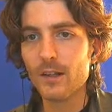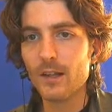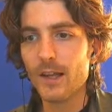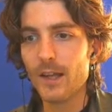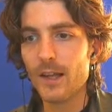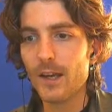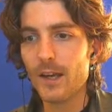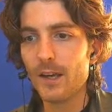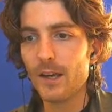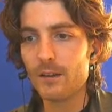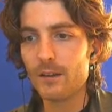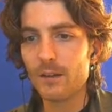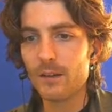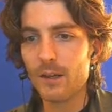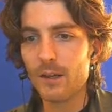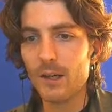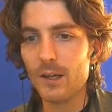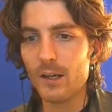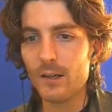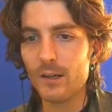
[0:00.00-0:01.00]
And
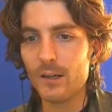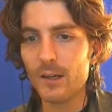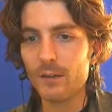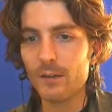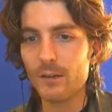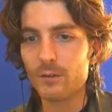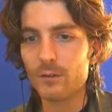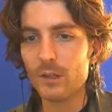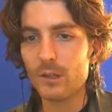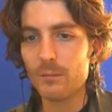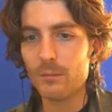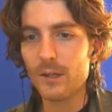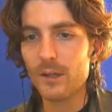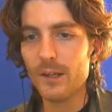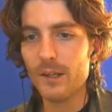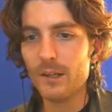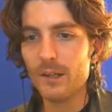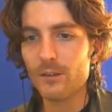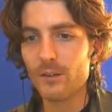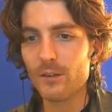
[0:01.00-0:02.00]
I have to
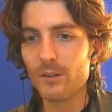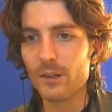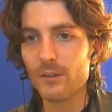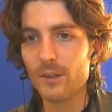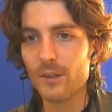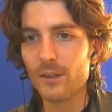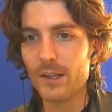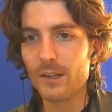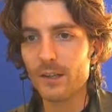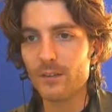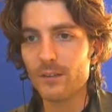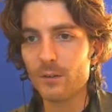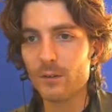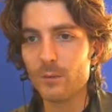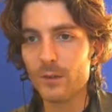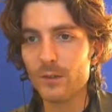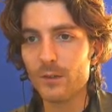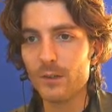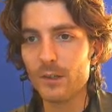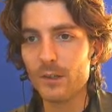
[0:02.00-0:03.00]
reapply it, so I select
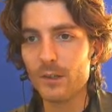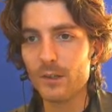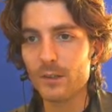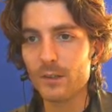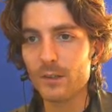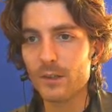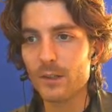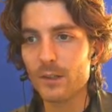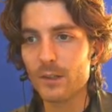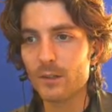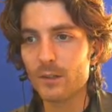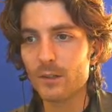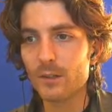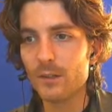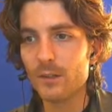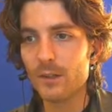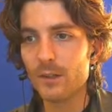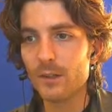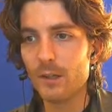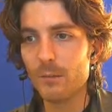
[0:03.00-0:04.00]
this one here and click on
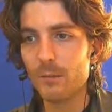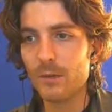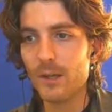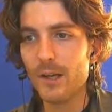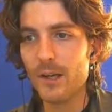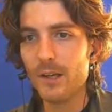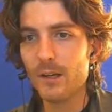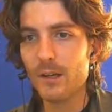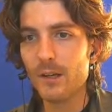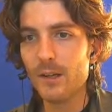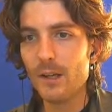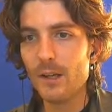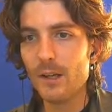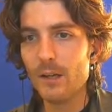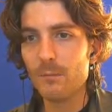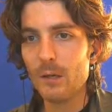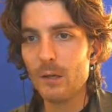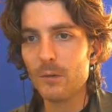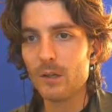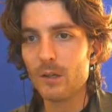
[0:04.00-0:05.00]
apply.
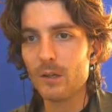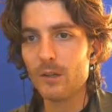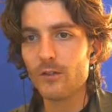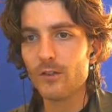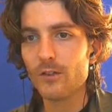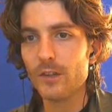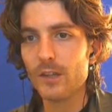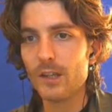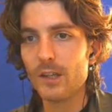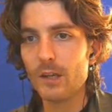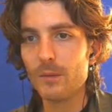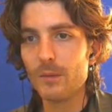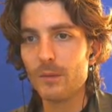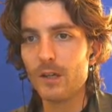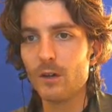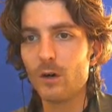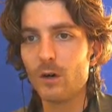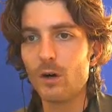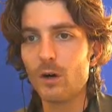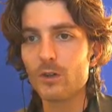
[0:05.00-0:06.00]
Maybe I also
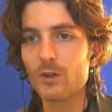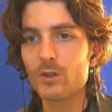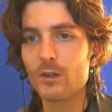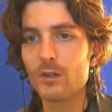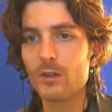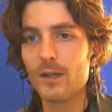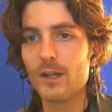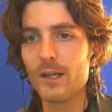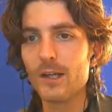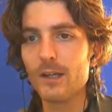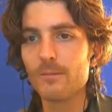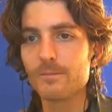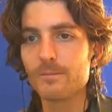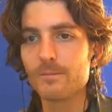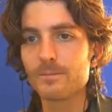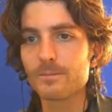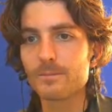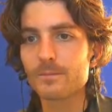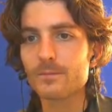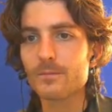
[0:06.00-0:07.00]
enable auto apply
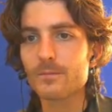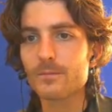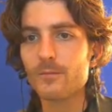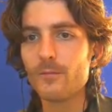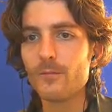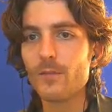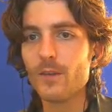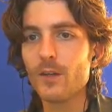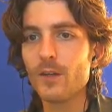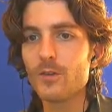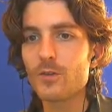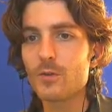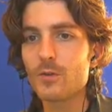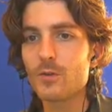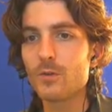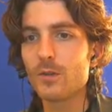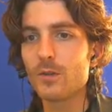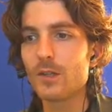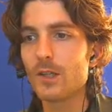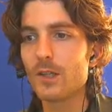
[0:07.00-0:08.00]

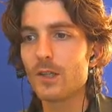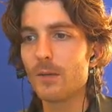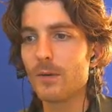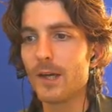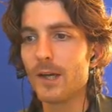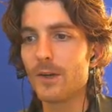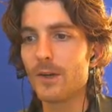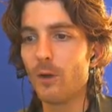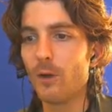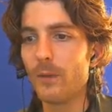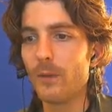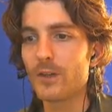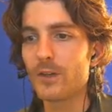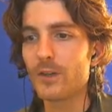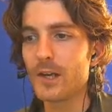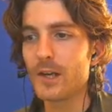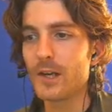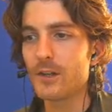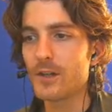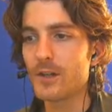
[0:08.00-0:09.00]
to apply all my
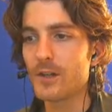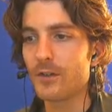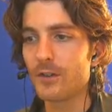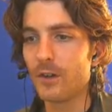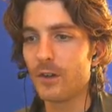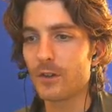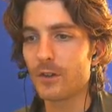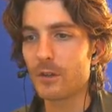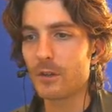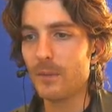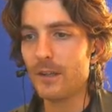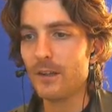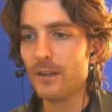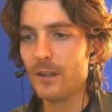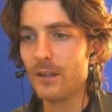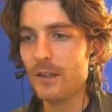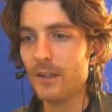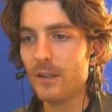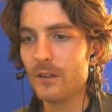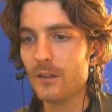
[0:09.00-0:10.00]
changes
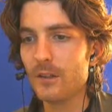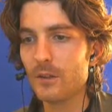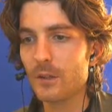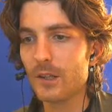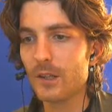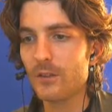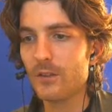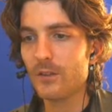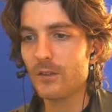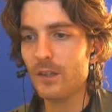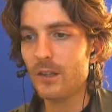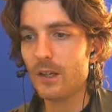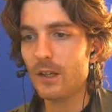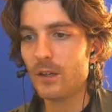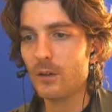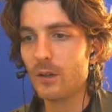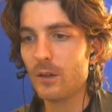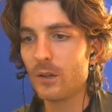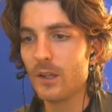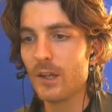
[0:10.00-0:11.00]
automatically. You can see
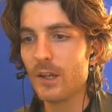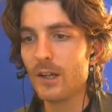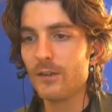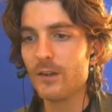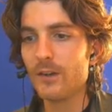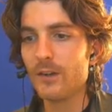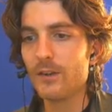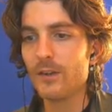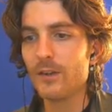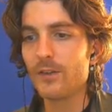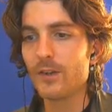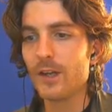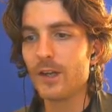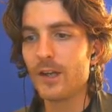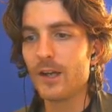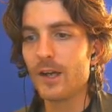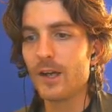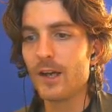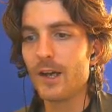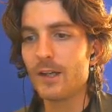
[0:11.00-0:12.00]
now this is
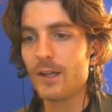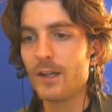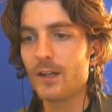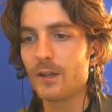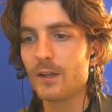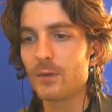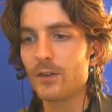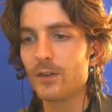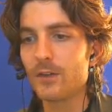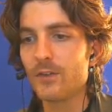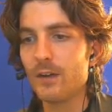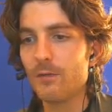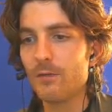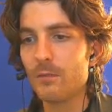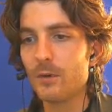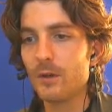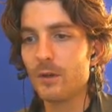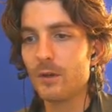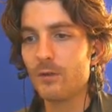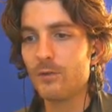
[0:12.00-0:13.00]

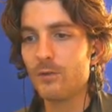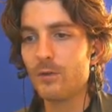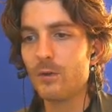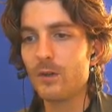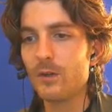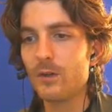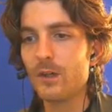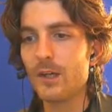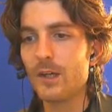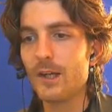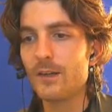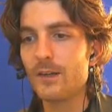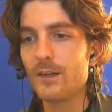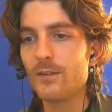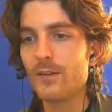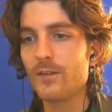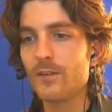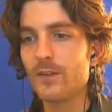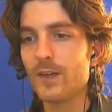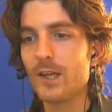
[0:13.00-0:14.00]
807.4 and
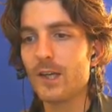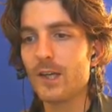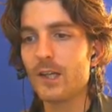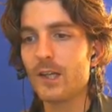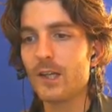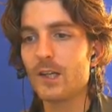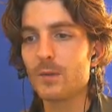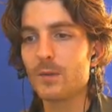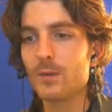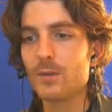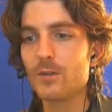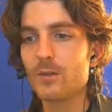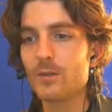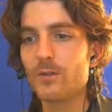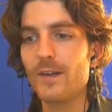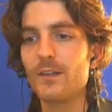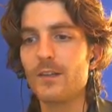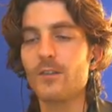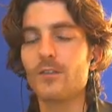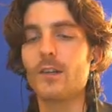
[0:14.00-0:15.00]
this is
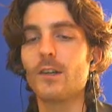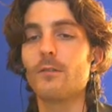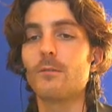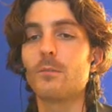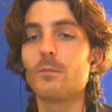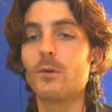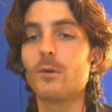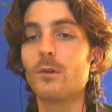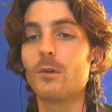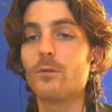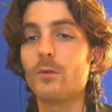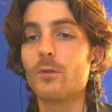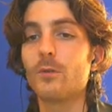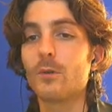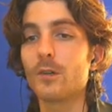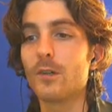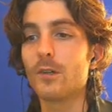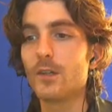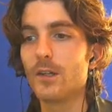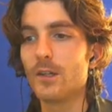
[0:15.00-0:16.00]

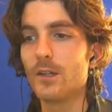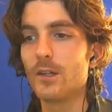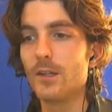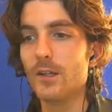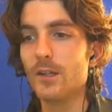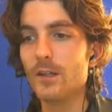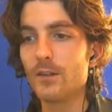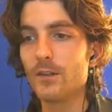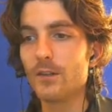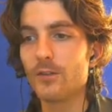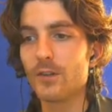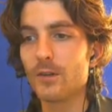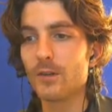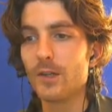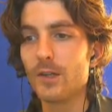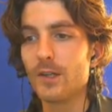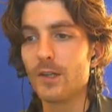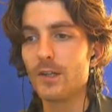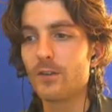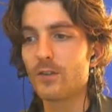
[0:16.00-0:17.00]
827.4. Yeah,
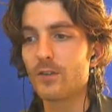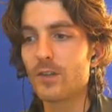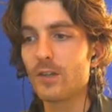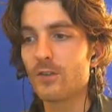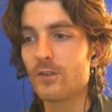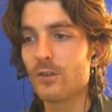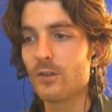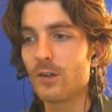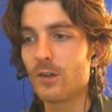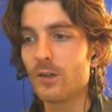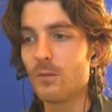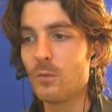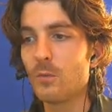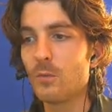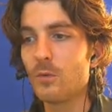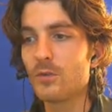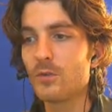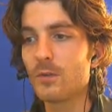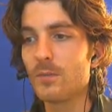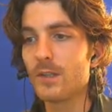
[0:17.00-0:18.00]
so it's just
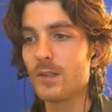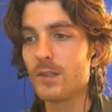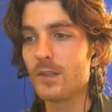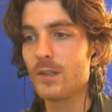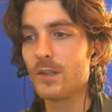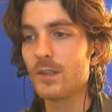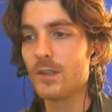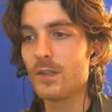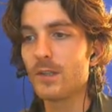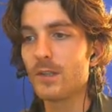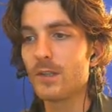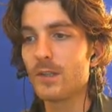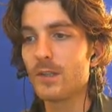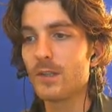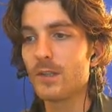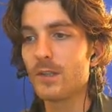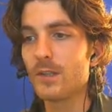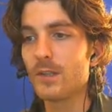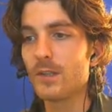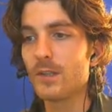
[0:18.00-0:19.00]
moved a bit.
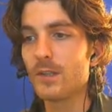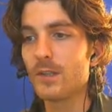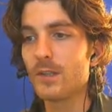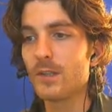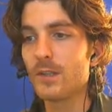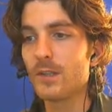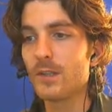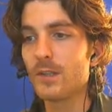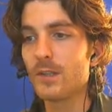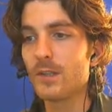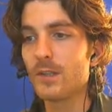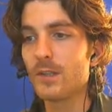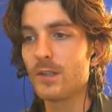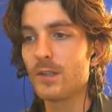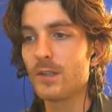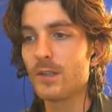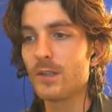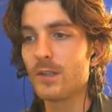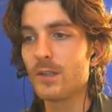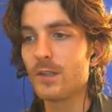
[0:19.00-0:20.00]
And this stays
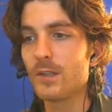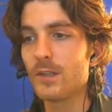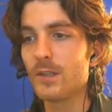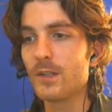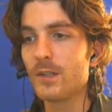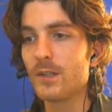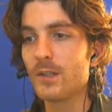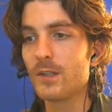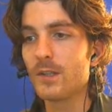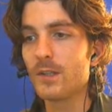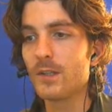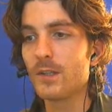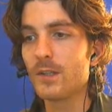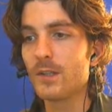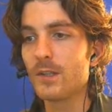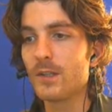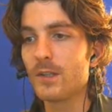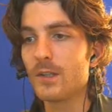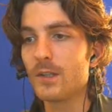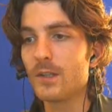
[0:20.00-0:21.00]
here always like
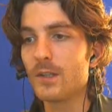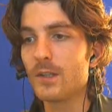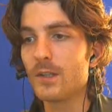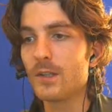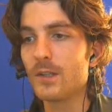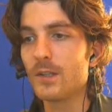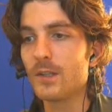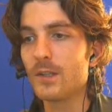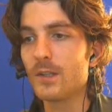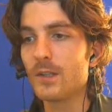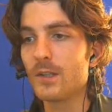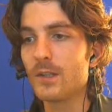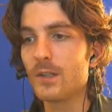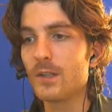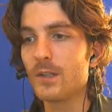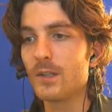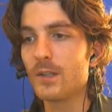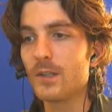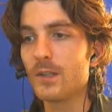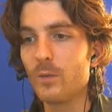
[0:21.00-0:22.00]
this with this link.
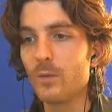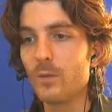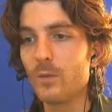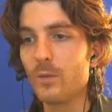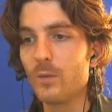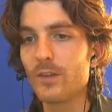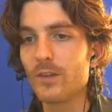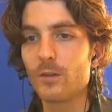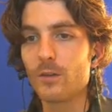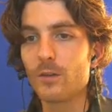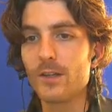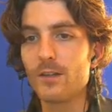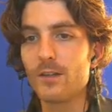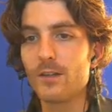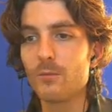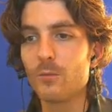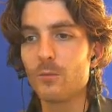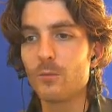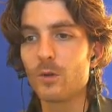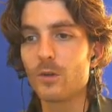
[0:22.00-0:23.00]
Yeah, it's always
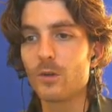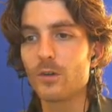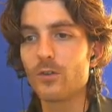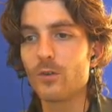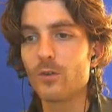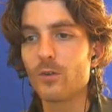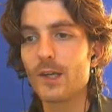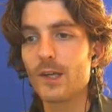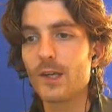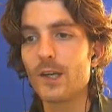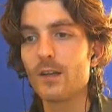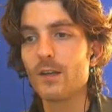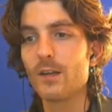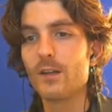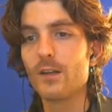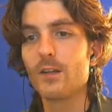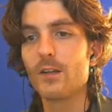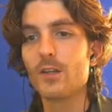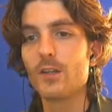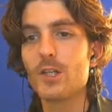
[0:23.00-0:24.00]
20 more. So we can
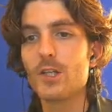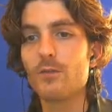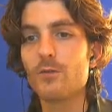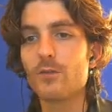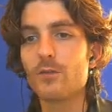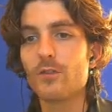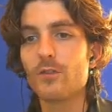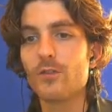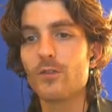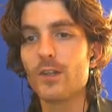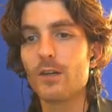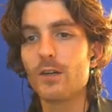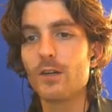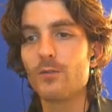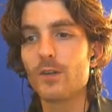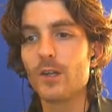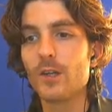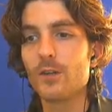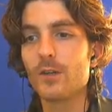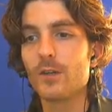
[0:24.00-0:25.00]
shift
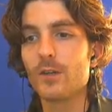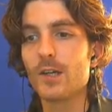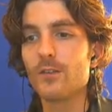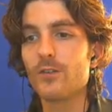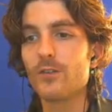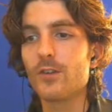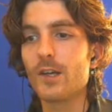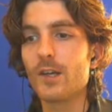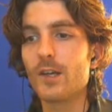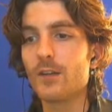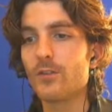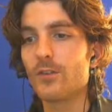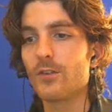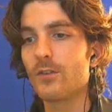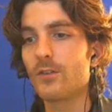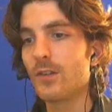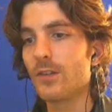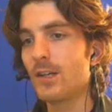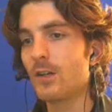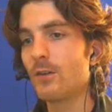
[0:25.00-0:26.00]
stuff. You can
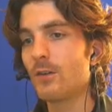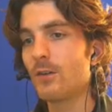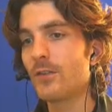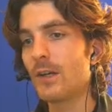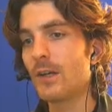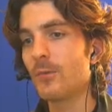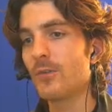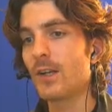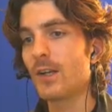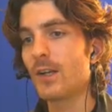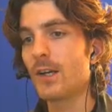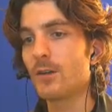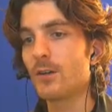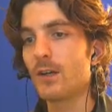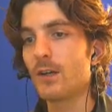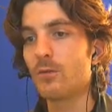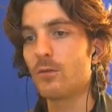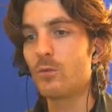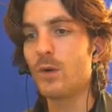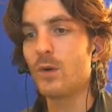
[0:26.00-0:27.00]
think of something
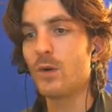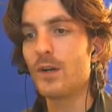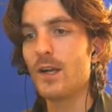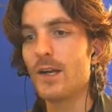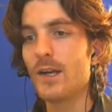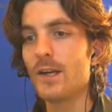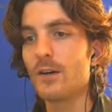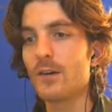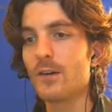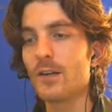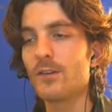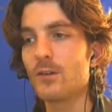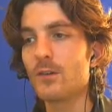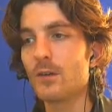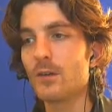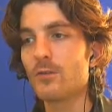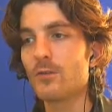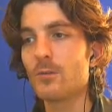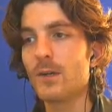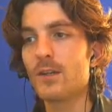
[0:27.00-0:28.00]
like you have one layer and then
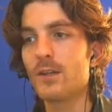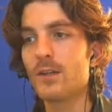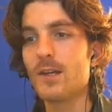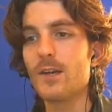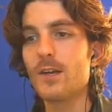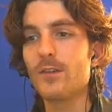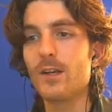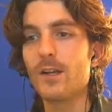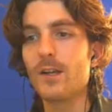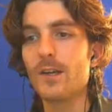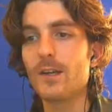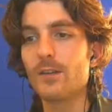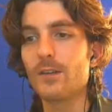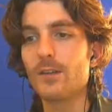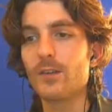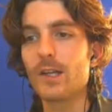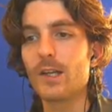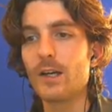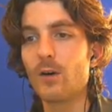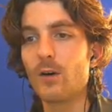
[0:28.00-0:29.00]
you have 20 other
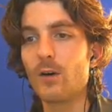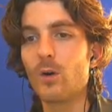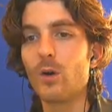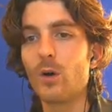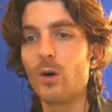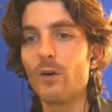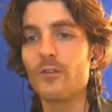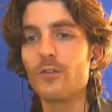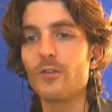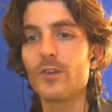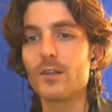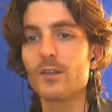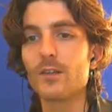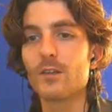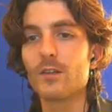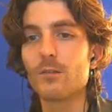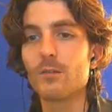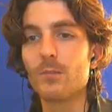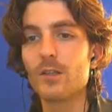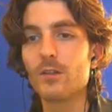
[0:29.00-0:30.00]
layers that are all
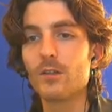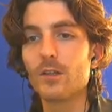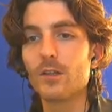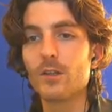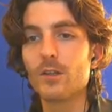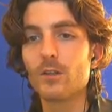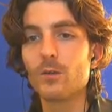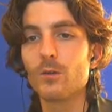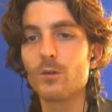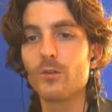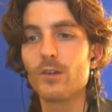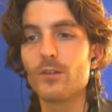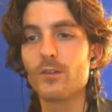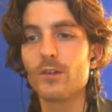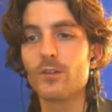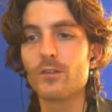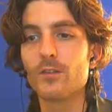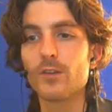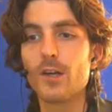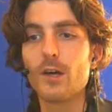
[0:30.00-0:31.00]
offsetted a bit using
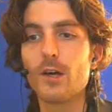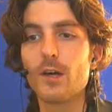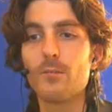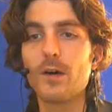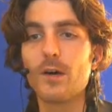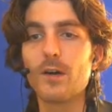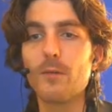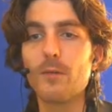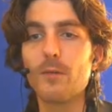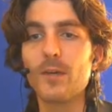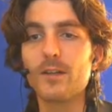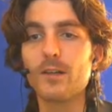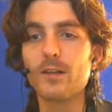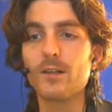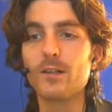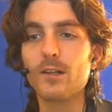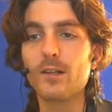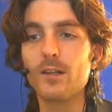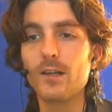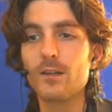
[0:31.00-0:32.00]
this
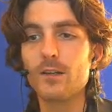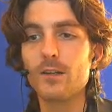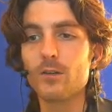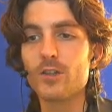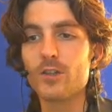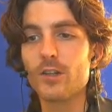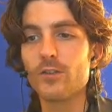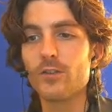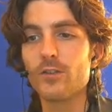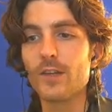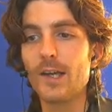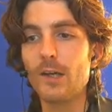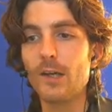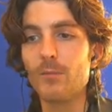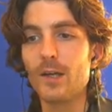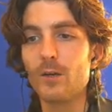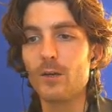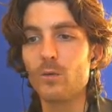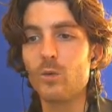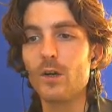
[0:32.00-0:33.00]
parameter here, and you just
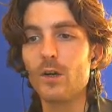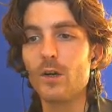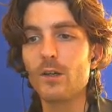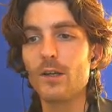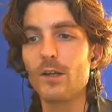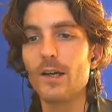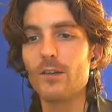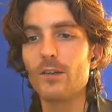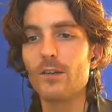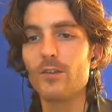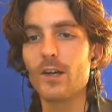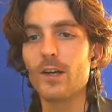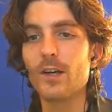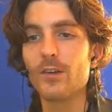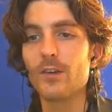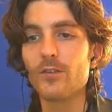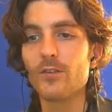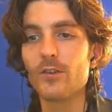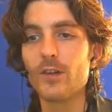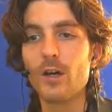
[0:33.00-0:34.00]
animate one and the
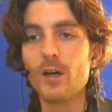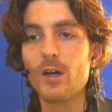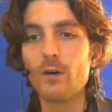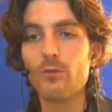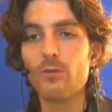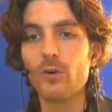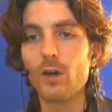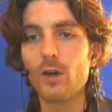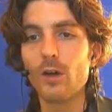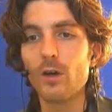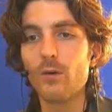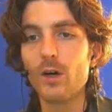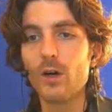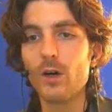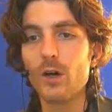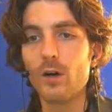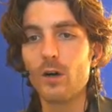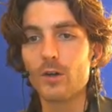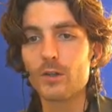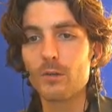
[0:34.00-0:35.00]
others follow
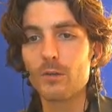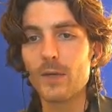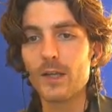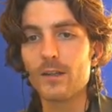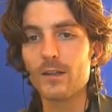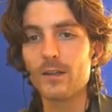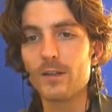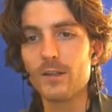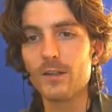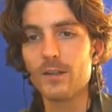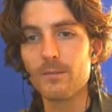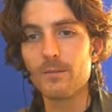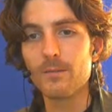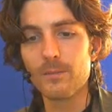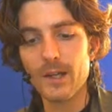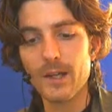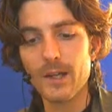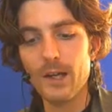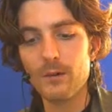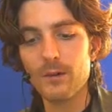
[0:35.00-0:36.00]
automatically.
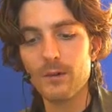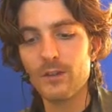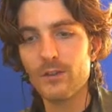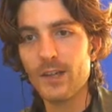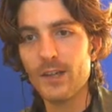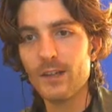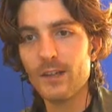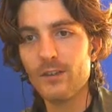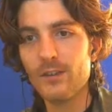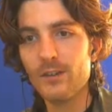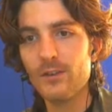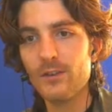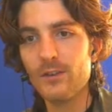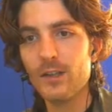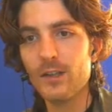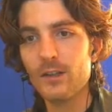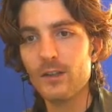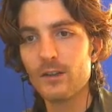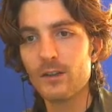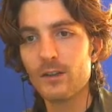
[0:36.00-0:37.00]
I reset this here